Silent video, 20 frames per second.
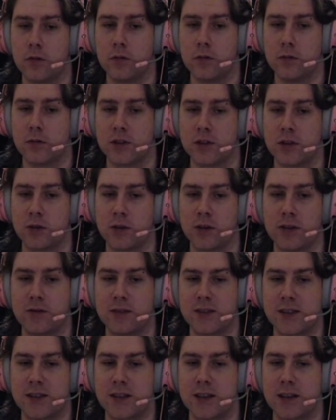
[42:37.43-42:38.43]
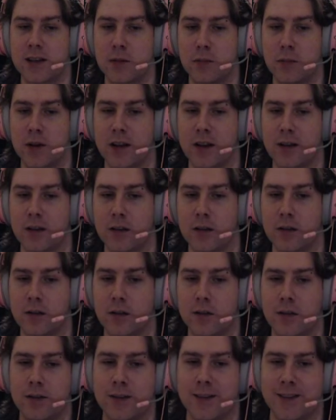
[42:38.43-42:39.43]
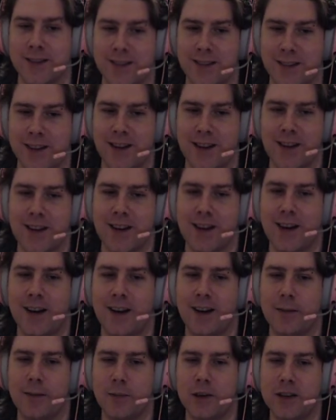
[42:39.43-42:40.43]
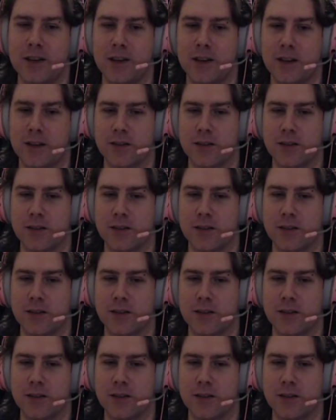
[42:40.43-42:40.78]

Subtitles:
So you can even send a mail. But yeah,